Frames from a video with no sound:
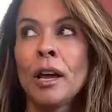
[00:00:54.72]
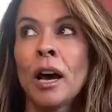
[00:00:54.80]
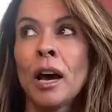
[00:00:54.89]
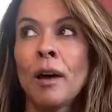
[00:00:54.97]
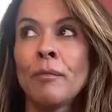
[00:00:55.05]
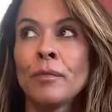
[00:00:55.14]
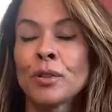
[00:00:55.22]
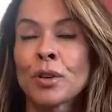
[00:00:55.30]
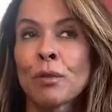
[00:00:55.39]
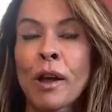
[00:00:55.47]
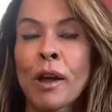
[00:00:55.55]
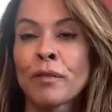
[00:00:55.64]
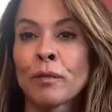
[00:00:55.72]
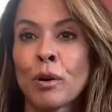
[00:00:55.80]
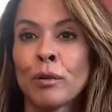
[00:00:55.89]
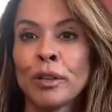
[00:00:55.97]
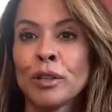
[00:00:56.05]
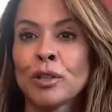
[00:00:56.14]
Used to write for
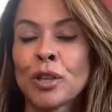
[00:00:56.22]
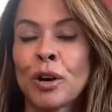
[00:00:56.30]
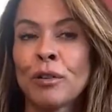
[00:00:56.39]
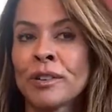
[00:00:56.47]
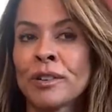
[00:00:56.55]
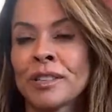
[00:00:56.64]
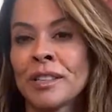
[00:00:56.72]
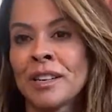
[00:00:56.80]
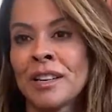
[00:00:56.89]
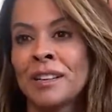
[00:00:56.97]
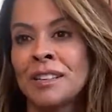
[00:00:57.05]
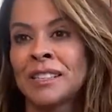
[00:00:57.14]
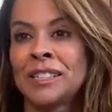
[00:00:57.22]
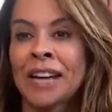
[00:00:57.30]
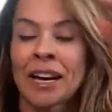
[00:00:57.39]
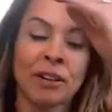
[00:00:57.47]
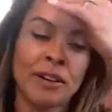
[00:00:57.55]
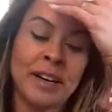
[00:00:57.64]
Rolling Stone and is
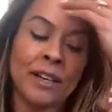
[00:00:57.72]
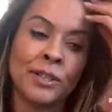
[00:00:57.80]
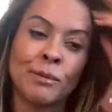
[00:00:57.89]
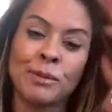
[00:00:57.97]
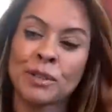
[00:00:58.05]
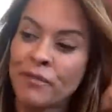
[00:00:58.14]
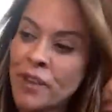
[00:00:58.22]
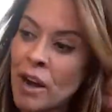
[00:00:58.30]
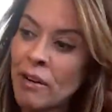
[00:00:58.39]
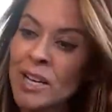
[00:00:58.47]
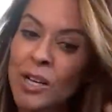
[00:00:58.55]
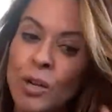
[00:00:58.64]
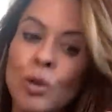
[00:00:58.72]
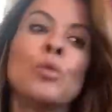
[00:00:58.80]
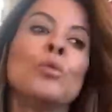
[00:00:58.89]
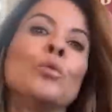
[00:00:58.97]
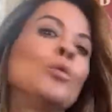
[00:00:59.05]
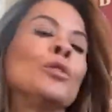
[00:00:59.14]
decorated. So it was a very
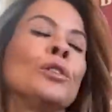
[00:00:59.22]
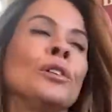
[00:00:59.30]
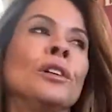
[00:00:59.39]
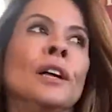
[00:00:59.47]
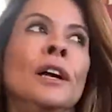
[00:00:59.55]
cool